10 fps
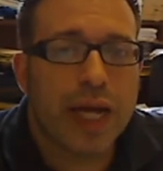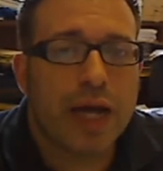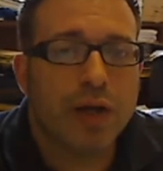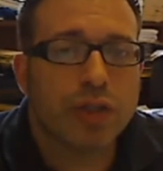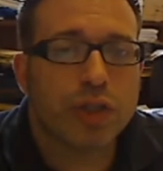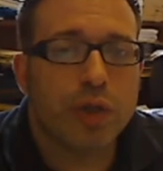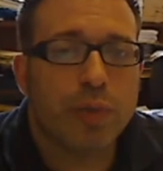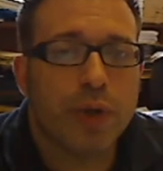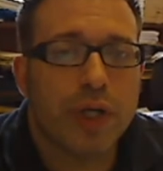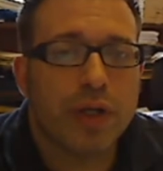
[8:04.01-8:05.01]
how to
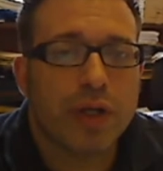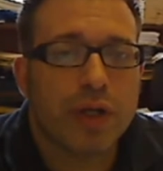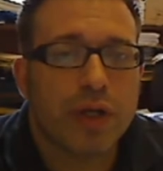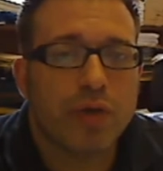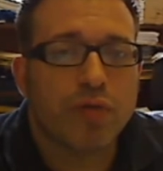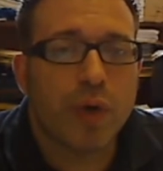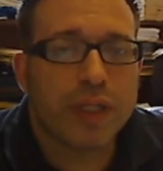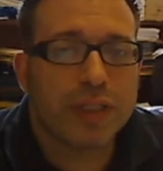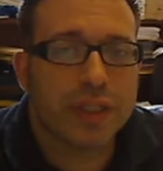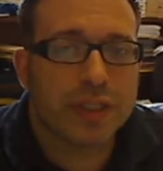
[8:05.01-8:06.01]
put
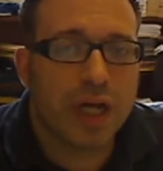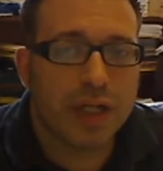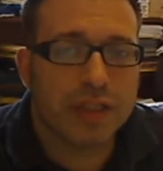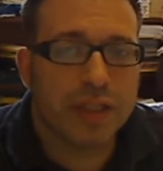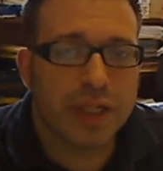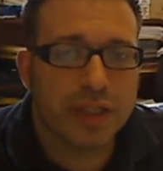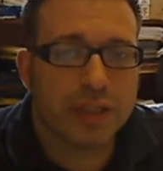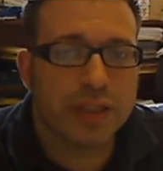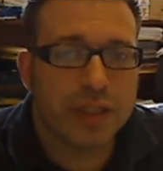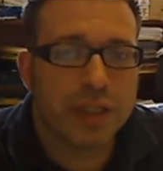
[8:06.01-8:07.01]
voiceless
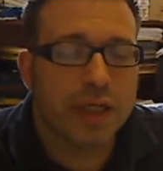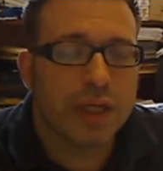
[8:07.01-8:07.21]
consonants